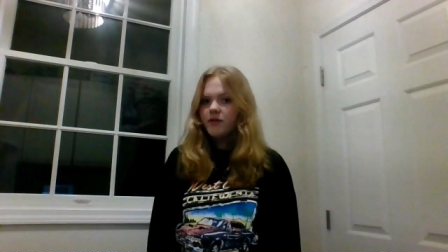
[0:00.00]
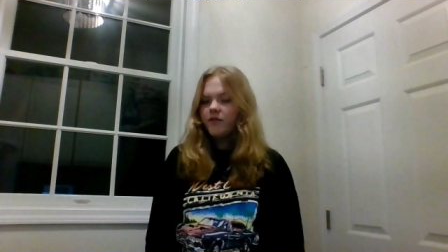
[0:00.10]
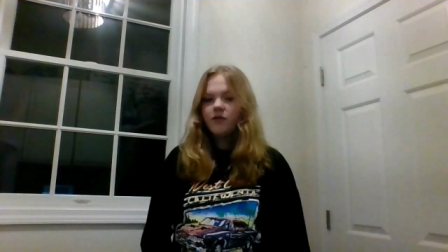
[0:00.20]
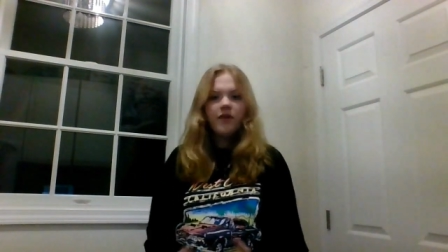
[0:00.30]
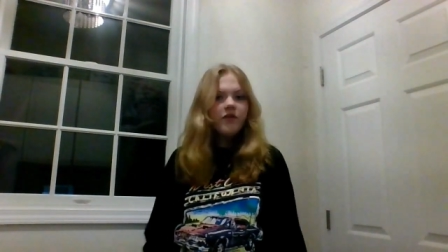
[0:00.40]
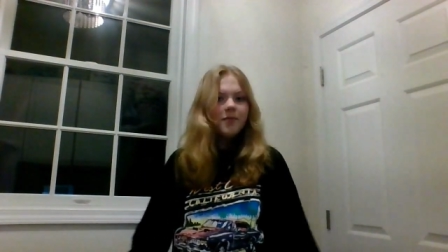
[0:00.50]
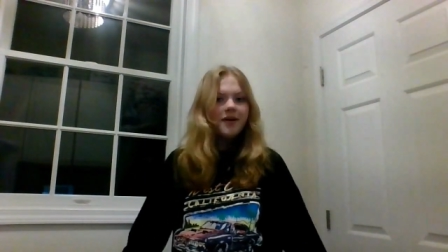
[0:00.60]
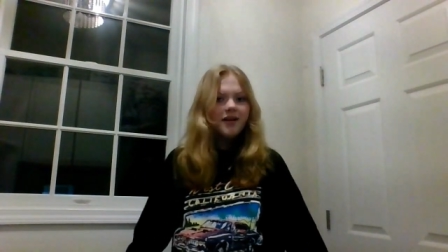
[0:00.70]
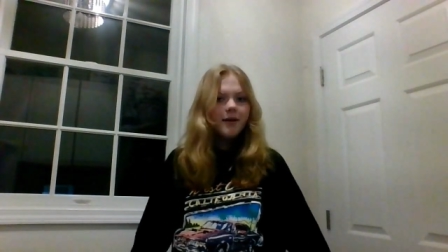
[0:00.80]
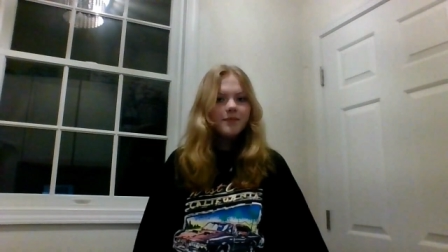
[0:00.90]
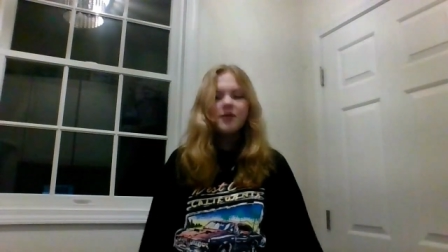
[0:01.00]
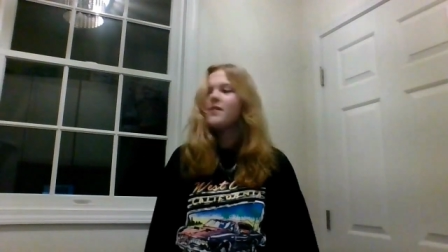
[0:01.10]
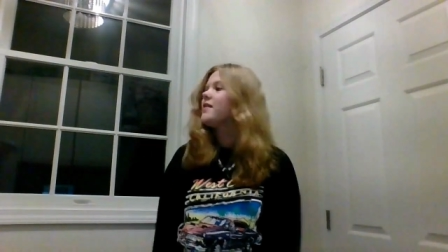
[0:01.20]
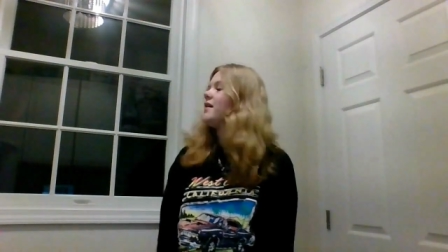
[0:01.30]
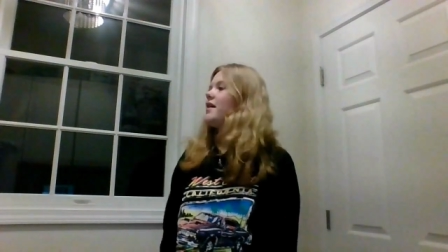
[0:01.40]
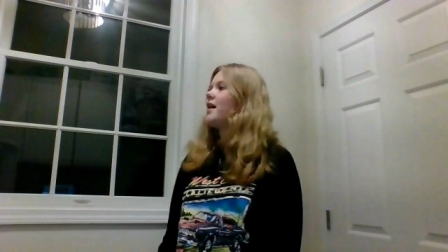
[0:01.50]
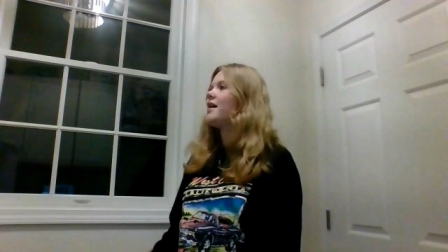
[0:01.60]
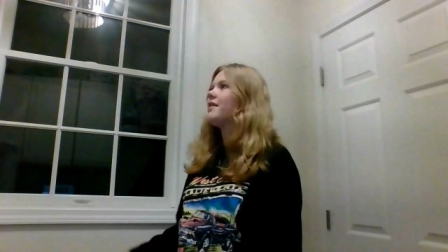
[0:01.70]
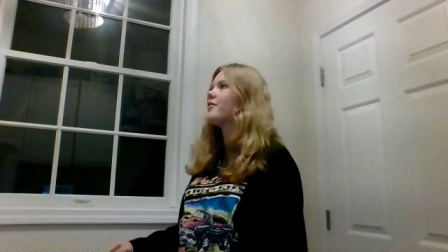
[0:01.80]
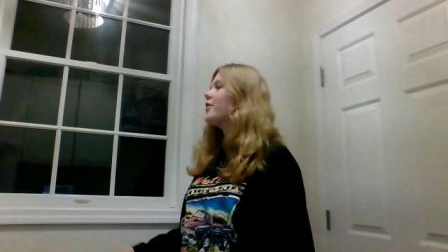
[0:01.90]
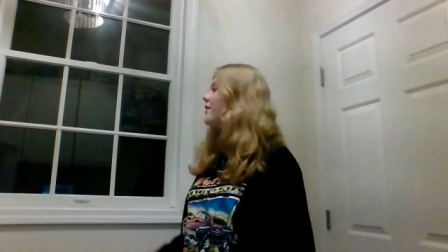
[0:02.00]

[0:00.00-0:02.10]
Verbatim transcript: If you've never been to Guptill's uh, in the roller